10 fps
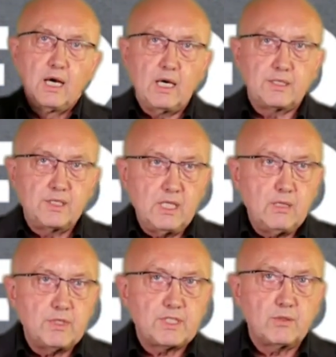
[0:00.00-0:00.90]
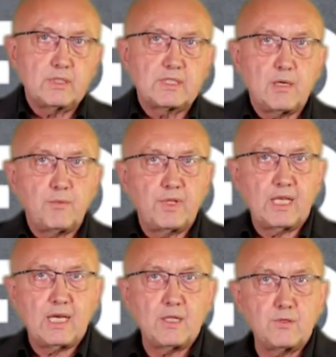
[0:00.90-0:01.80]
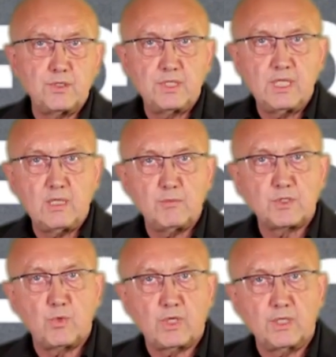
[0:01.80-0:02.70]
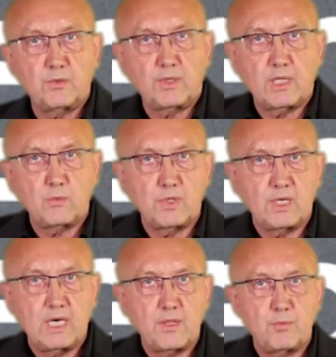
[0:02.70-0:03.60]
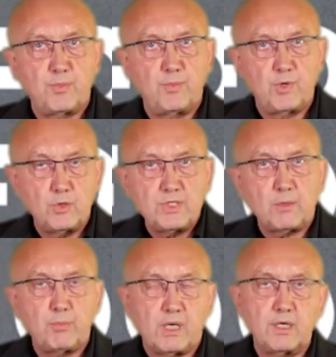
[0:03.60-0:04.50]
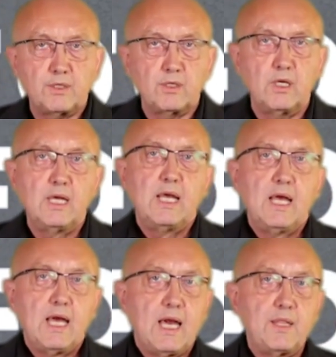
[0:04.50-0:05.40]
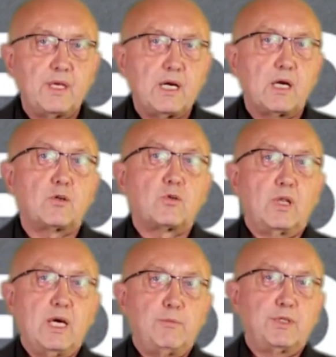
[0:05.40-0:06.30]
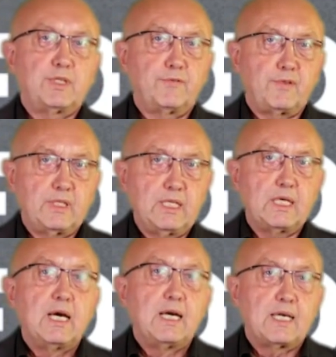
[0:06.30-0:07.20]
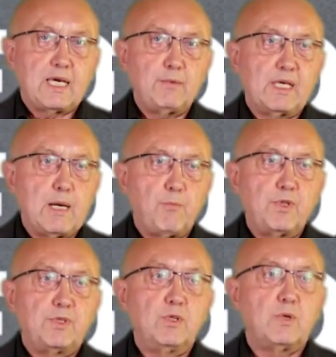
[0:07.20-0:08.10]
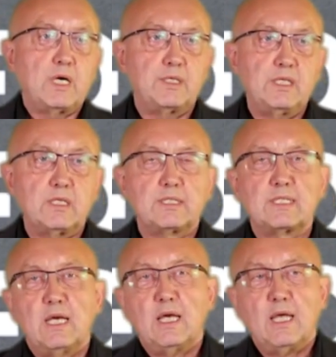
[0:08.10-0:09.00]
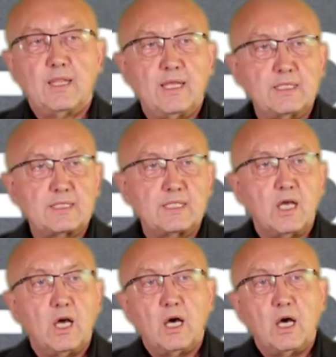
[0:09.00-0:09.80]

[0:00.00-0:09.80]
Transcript: a team is doing something, another team is working together with another project partner, and they are collaboratively coming up with new ideas. There's